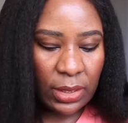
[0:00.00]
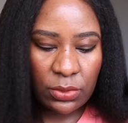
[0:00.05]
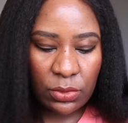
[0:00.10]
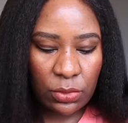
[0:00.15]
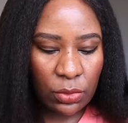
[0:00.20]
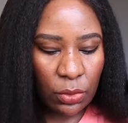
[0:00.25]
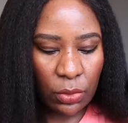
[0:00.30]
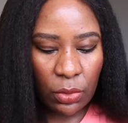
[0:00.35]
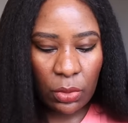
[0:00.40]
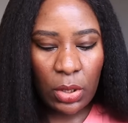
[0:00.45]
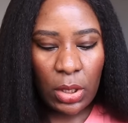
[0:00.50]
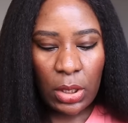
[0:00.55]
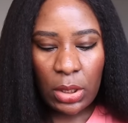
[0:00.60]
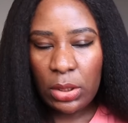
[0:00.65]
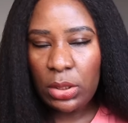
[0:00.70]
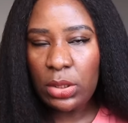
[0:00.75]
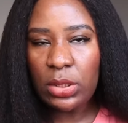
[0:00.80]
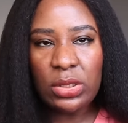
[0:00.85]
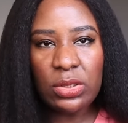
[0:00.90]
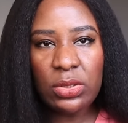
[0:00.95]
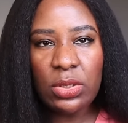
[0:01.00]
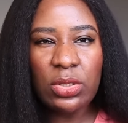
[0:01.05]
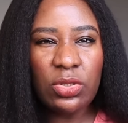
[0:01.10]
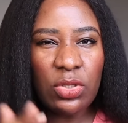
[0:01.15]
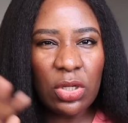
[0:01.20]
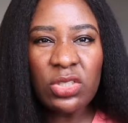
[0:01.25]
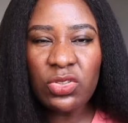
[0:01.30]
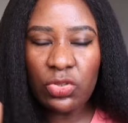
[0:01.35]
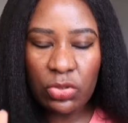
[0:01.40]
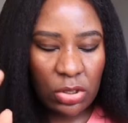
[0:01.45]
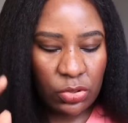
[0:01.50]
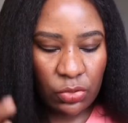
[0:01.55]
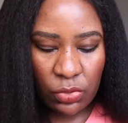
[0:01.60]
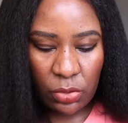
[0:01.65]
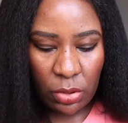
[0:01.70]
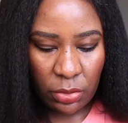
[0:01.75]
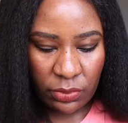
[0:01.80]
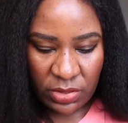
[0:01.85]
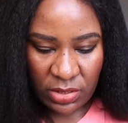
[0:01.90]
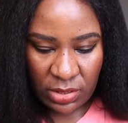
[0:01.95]
So just do
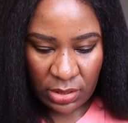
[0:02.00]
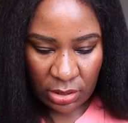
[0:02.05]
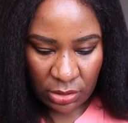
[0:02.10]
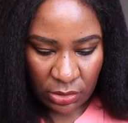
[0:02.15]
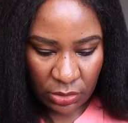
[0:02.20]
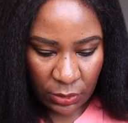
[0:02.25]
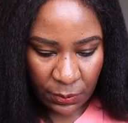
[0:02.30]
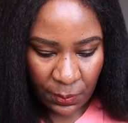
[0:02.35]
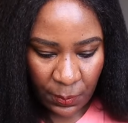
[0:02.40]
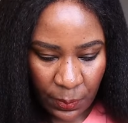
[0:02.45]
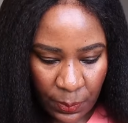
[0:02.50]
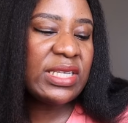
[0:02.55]
your research.